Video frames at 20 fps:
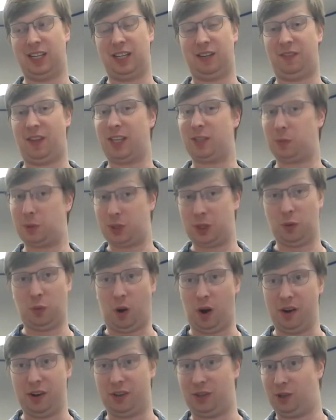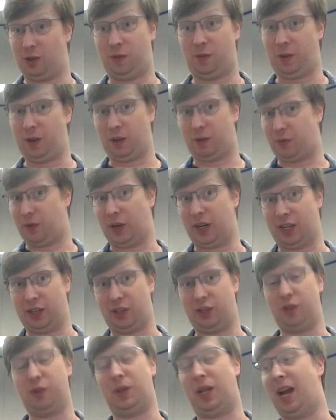If that's what you want to do, feel free to
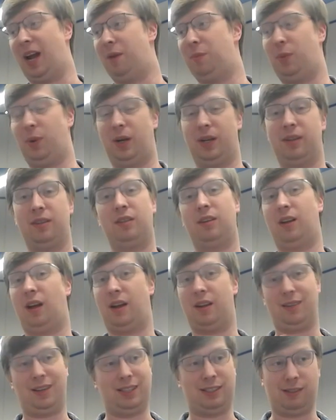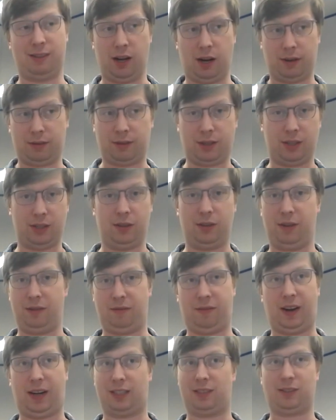do that, but it's not going to
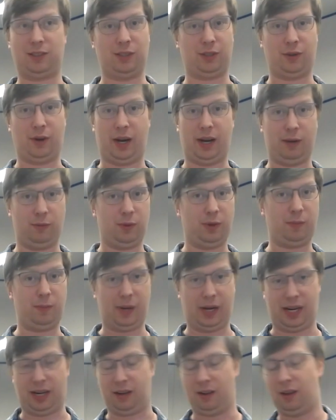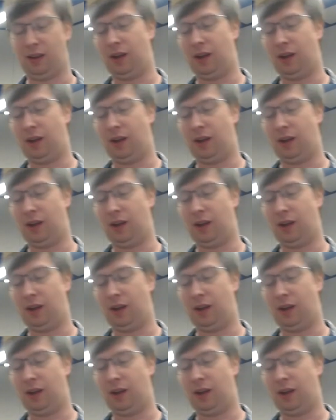affect your grade with me.